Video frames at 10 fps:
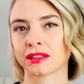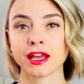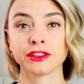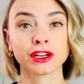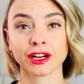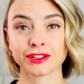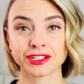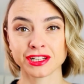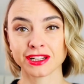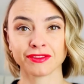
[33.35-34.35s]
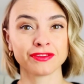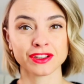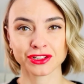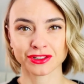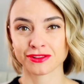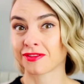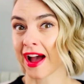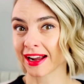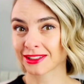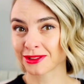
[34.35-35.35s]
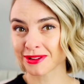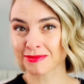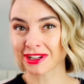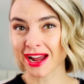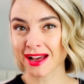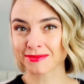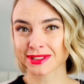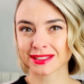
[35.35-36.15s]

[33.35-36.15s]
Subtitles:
Encouraging a feature factory, perhaps?